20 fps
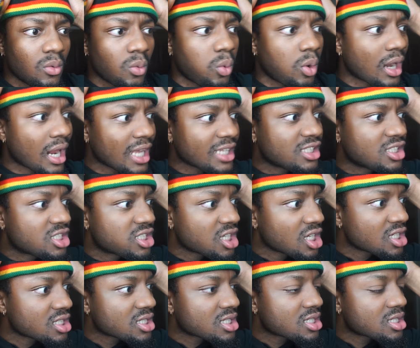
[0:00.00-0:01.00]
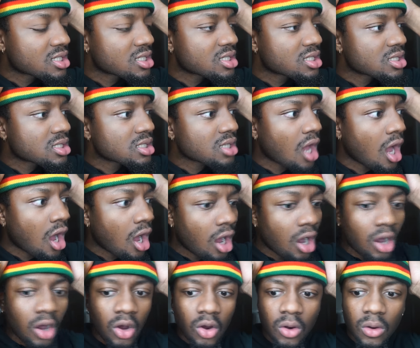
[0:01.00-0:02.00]
what I just
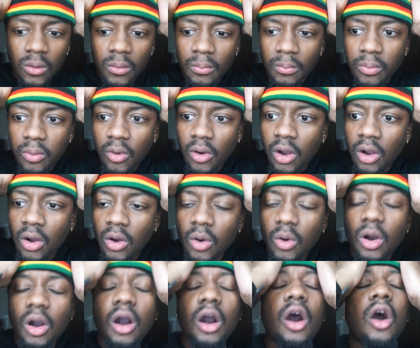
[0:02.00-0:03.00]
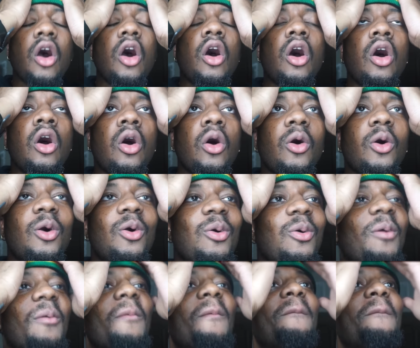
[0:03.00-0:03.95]
saw, bro. Oh